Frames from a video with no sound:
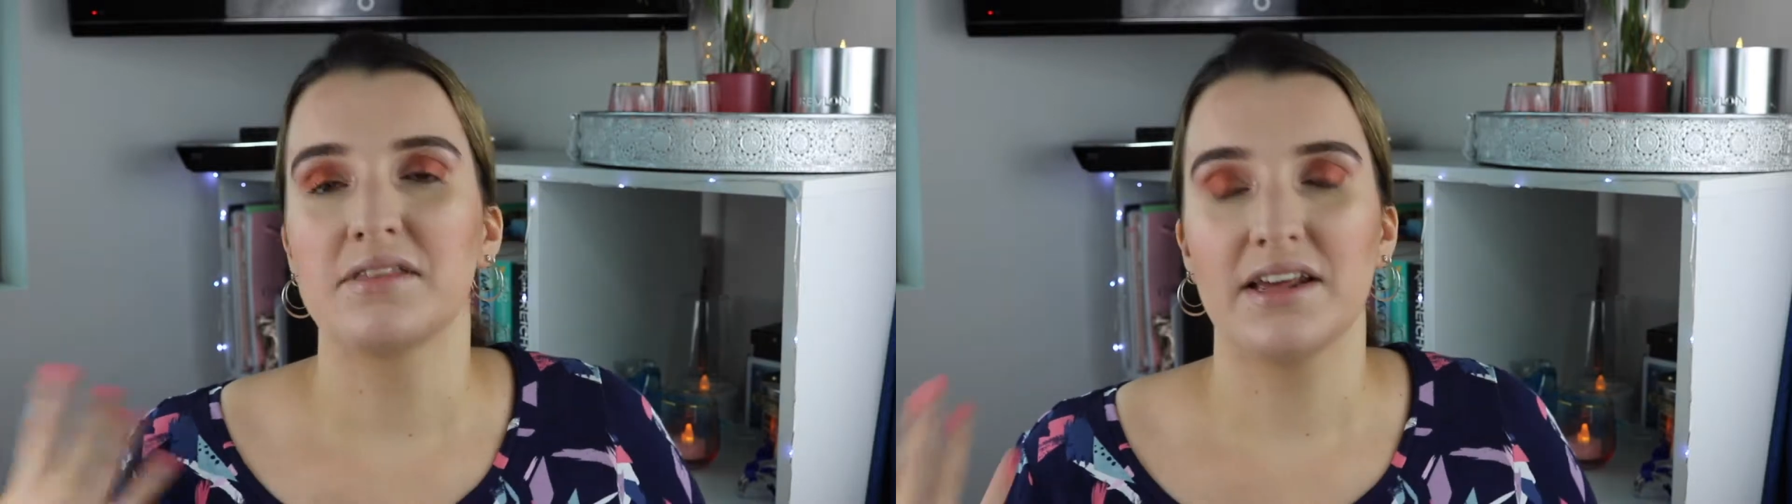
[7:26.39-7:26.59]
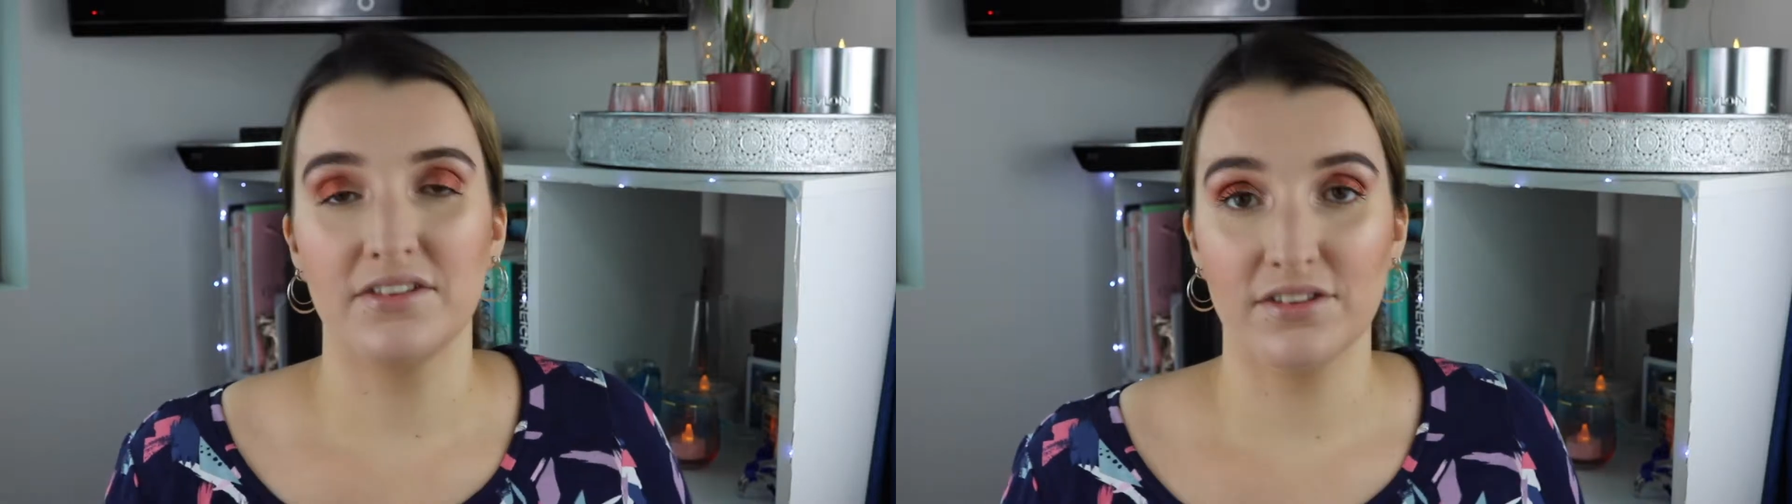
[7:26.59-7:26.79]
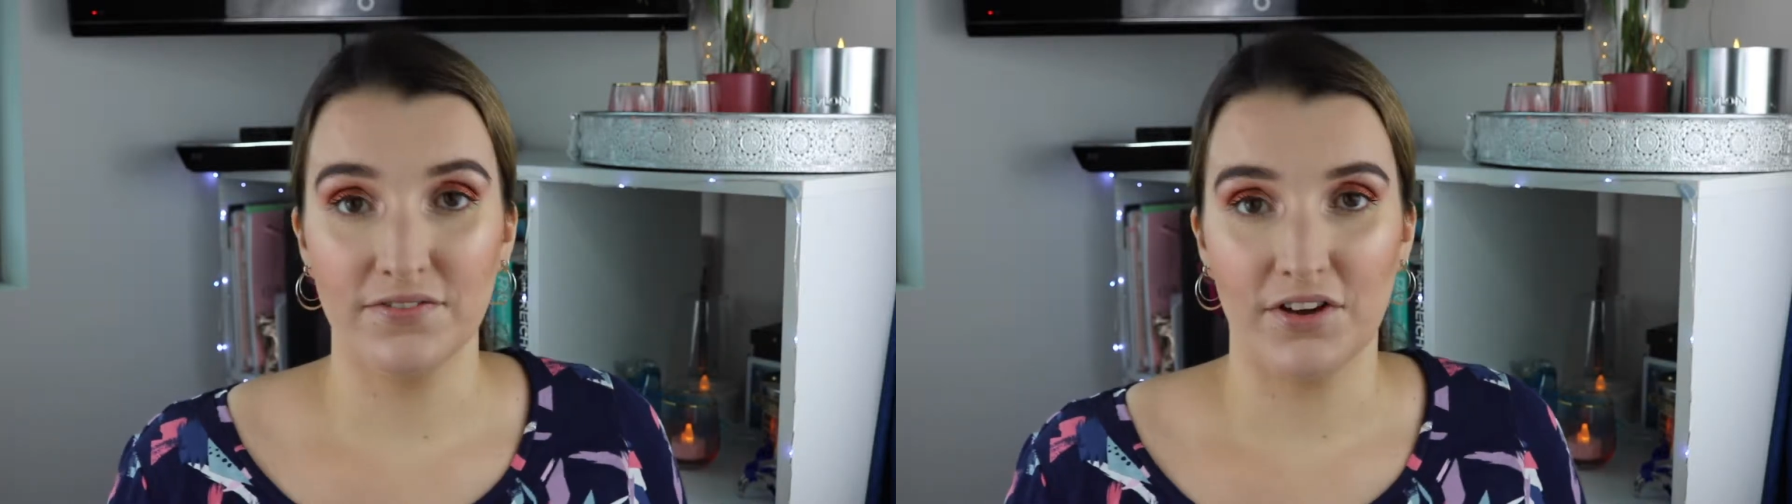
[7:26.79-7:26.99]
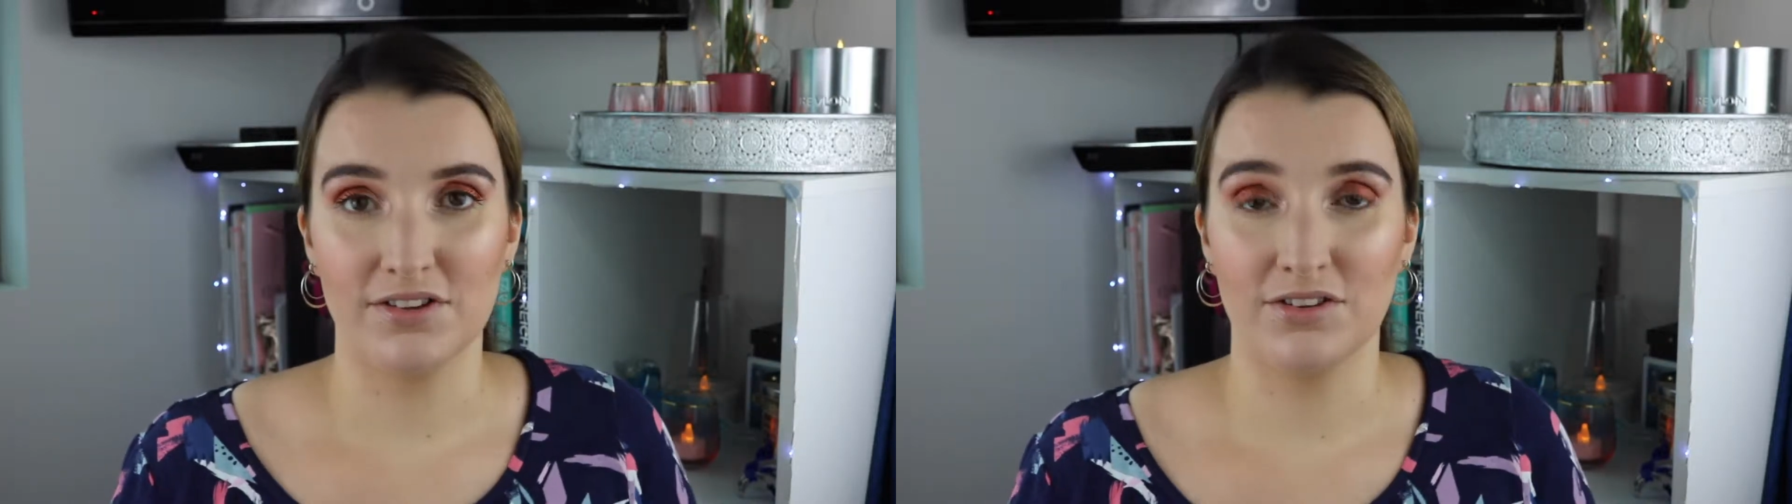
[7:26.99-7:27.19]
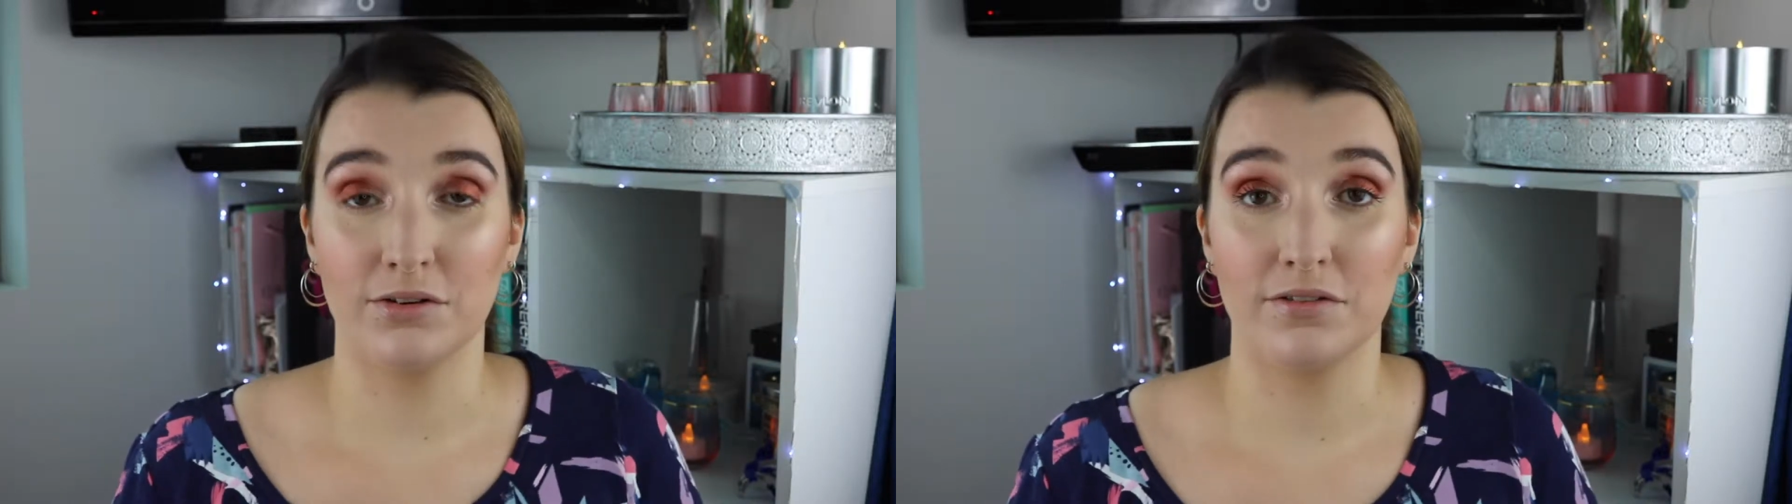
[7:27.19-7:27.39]
That is the
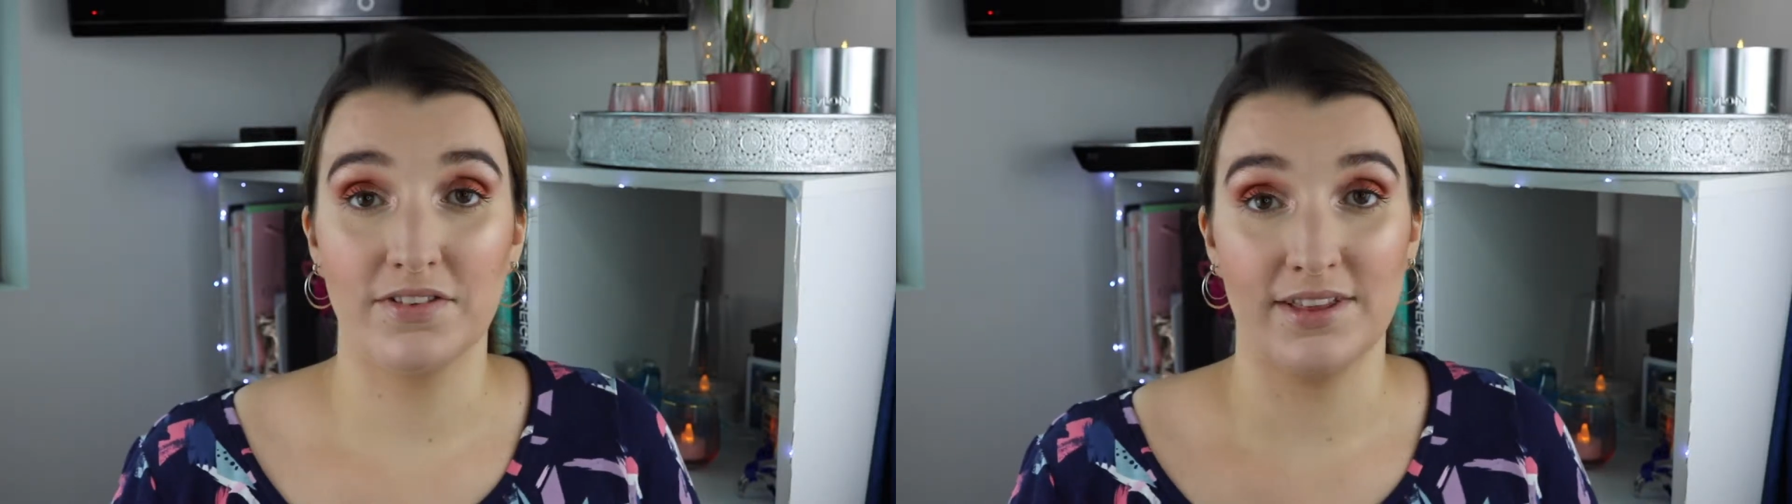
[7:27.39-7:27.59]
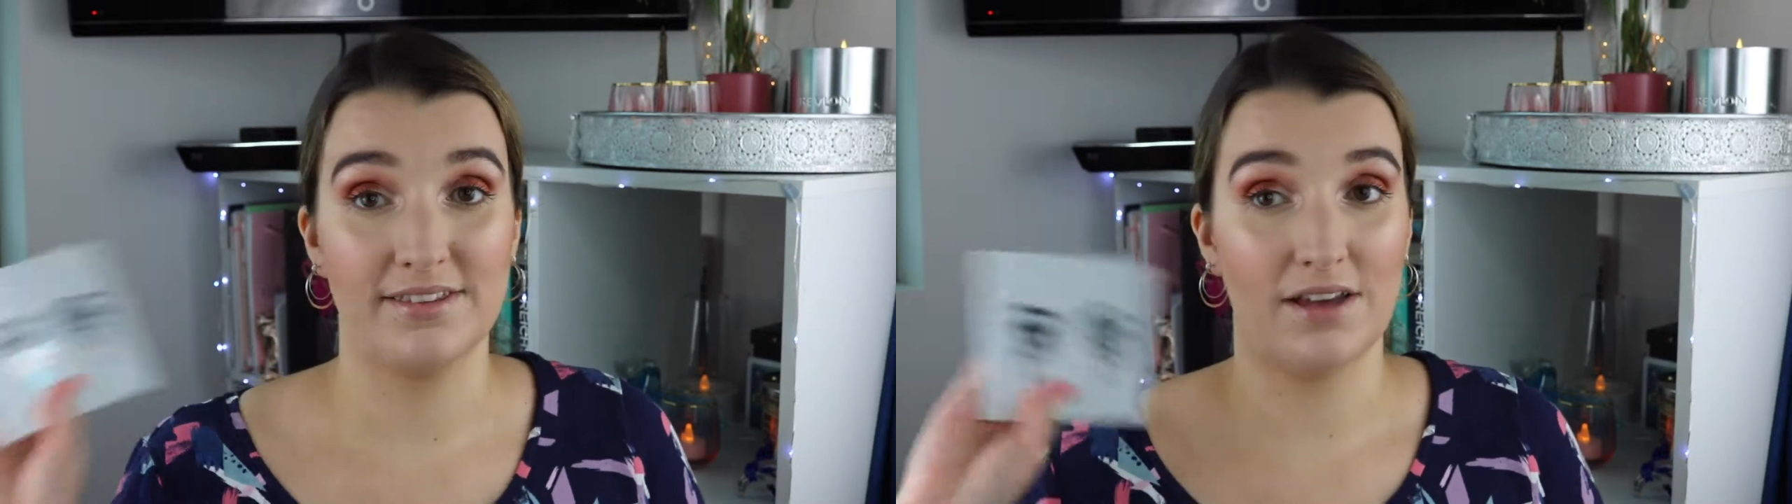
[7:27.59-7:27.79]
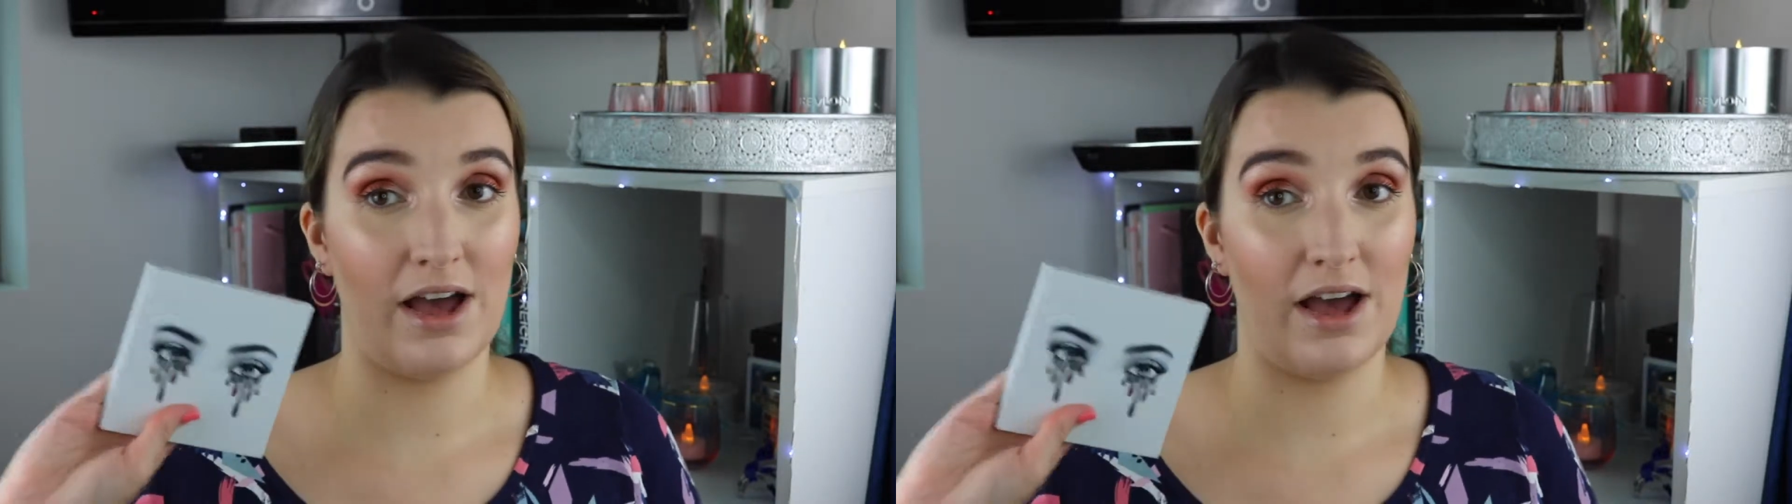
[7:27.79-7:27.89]
first look for this